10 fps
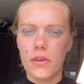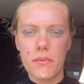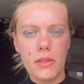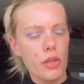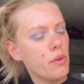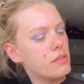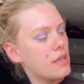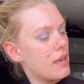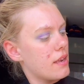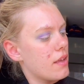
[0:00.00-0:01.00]
to be
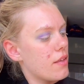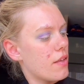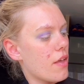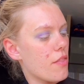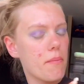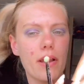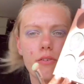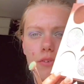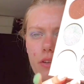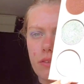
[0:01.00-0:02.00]
using the
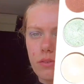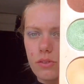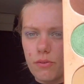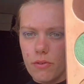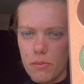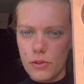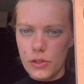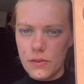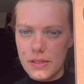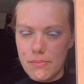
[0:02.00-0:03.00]
macaroons from the
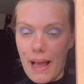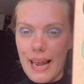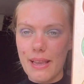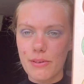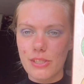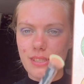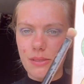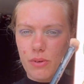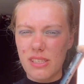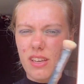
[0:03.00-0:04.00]
Juvia's palette, which is this
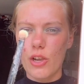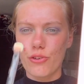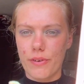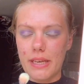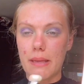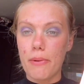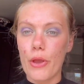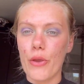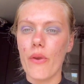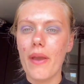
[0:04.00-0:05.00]
one. It's like a greeny
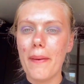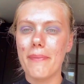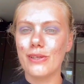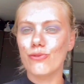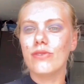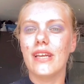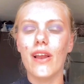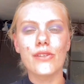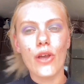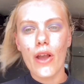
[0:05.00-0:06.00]
blue, but it's really
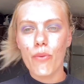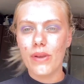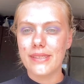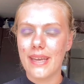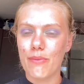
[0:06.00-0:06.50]
like turquoisey, which